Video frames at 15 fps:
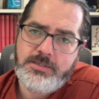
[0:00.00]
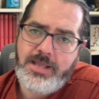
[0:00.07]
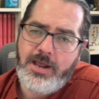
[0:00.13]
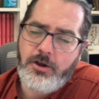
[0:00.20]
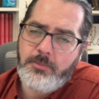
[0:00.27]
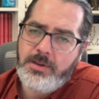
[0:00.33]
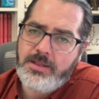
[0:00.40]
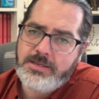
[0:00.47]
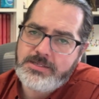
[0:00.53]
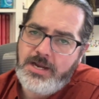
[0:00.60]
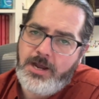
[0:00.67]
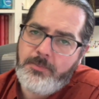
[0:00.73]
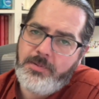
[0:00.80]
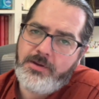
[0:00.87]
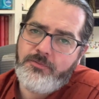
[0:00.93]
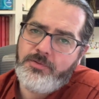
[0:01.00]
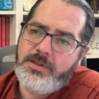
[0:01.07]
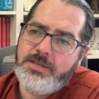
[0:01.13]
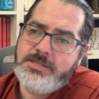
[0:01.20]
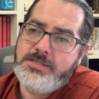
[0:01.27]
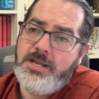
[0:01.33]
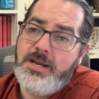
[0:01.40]
That'll be the topic for
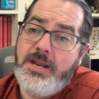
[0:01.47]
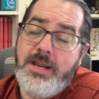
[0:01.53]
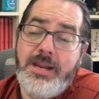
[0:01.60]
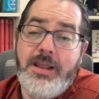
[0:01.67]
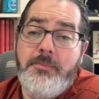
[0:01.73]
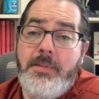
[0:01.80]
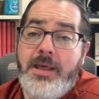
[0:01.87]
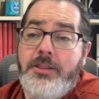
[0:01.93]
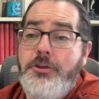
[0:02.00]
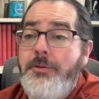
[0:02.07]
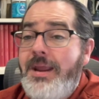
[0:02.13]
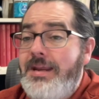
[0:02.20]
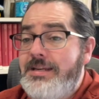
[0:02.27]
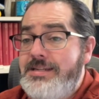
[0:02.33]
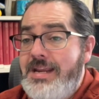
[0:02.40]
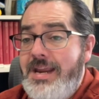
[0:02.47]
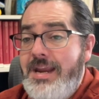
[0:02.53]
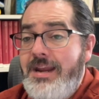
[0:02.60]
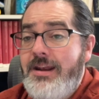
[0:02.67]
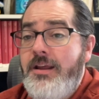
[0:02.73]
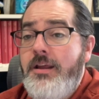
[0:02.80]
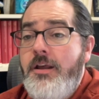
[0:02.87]
this Sunday. Again, Matthew
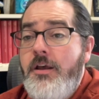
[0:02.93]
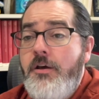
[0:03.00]
18,